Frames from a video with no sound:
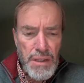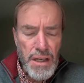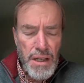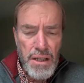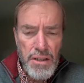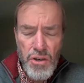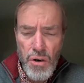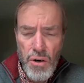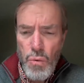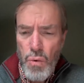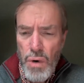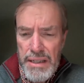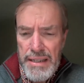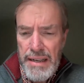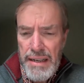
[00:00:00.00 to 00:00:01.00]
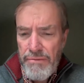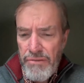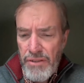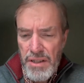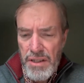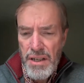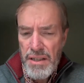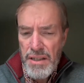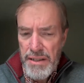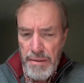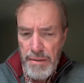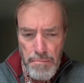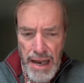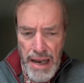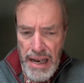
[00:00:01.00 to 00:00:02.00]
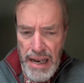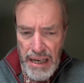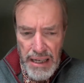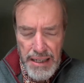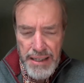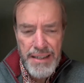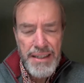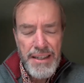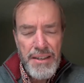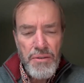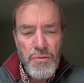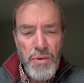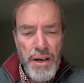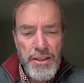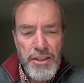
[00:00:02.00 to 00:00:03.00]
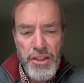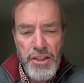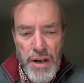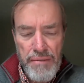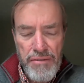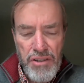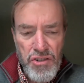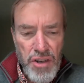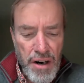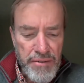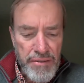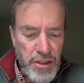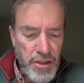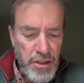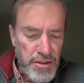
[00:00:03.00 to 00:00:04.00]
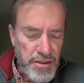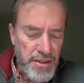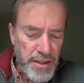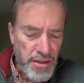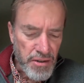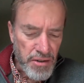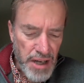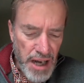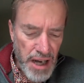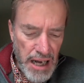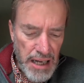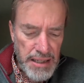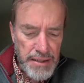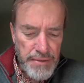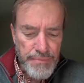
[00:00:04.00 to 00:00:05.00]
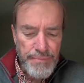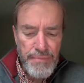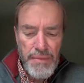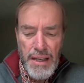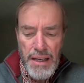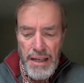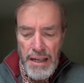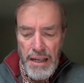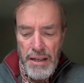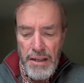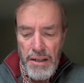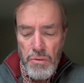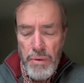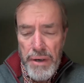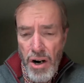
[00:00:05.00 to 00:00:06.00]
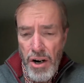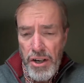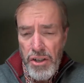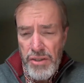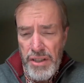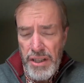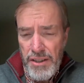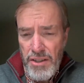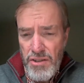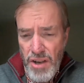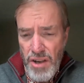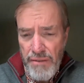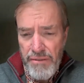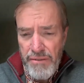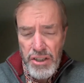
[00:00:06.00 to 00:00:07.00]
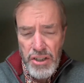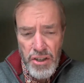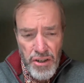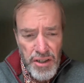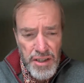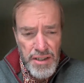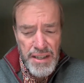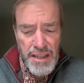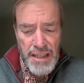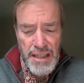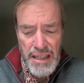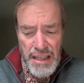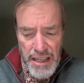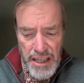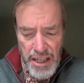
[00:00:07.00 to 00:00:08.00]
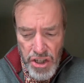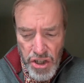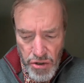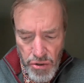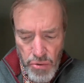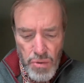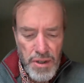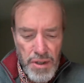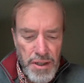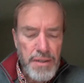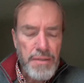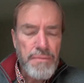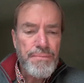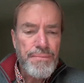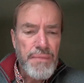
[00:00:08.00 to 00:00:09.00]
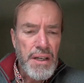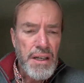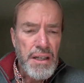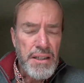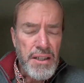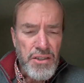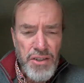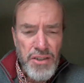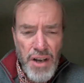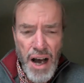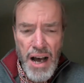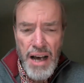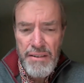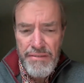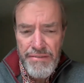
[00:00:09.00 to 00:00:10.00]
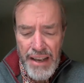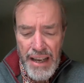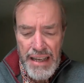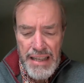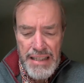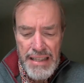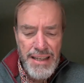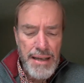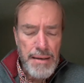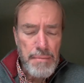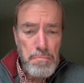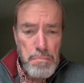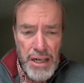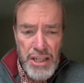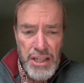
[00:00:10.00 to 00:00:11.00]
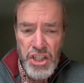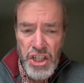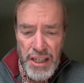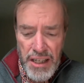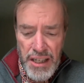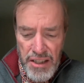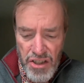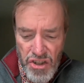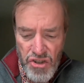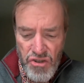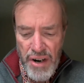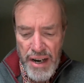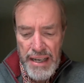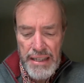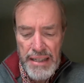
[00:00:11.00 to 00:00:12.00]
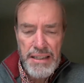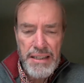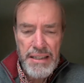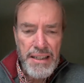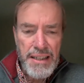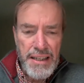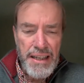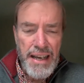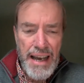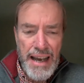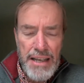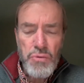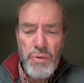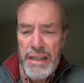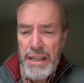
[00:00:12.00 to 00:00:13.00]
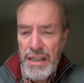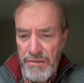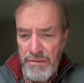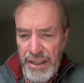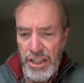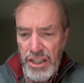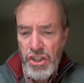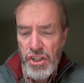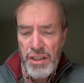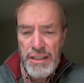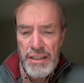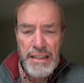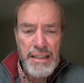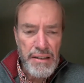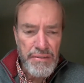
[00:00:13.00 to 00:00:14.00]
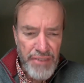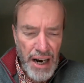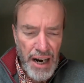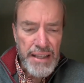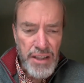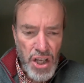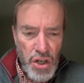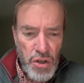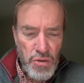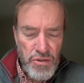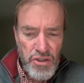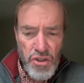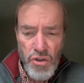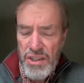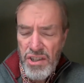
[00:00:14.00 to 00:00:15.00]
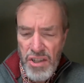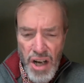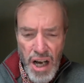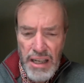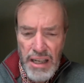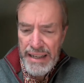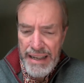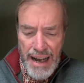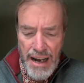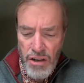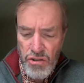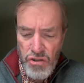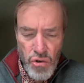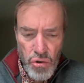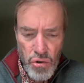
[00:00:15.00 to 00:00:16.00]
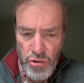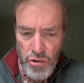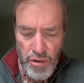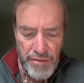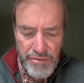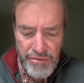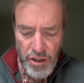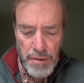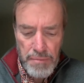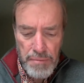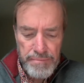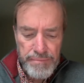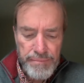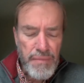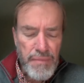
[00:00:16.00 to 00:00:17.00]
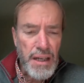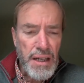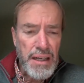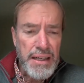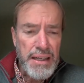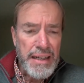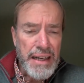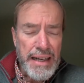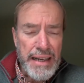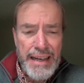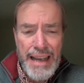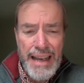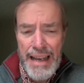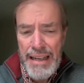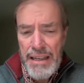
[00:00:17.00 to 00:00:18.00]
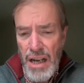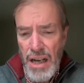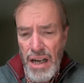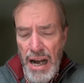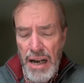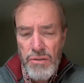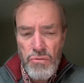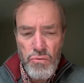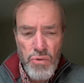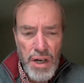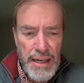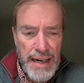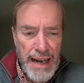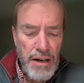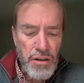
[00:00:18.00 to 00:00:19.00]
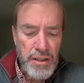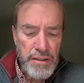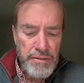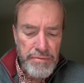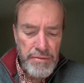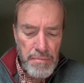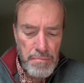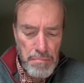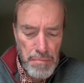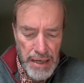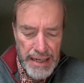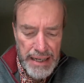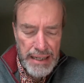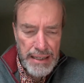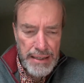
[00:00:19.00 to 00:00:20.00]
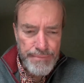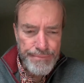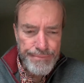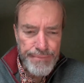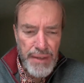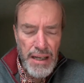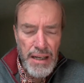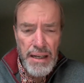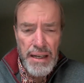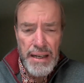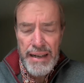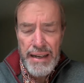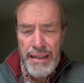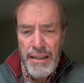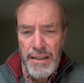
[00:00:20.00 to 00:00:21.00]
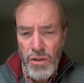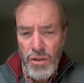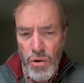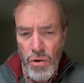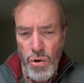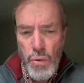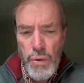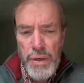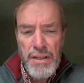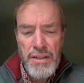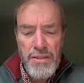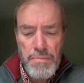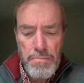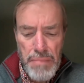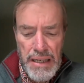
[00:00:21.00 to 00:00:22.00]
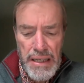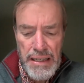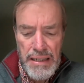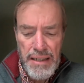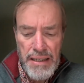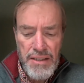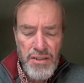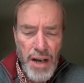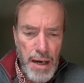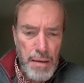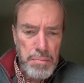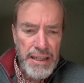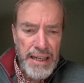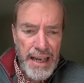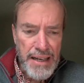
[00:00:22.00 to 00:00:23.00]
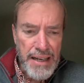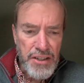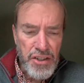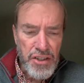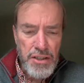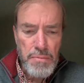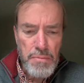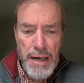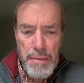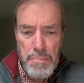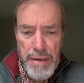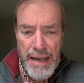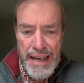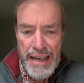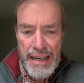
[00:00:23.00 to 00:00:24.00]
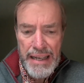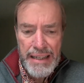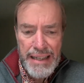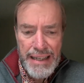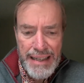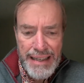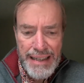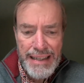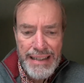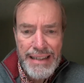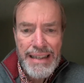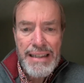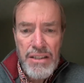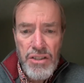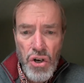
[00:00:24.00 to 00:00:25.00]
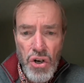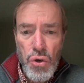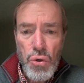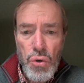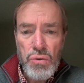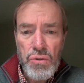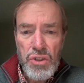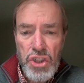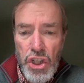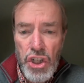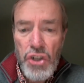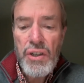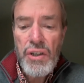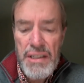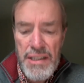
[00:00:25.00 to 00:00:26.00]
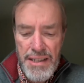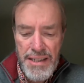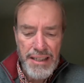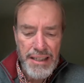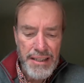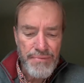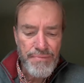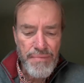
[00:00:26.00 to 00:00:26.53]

So what difference does it make whether you have a sovereign currency or not? We argue that the sovereign currency issuer does not face a budget constraint as we conventionally define those. So it's not a household or a firm. It cannot run out of money. It can always meet its obligations by paying in its own currency.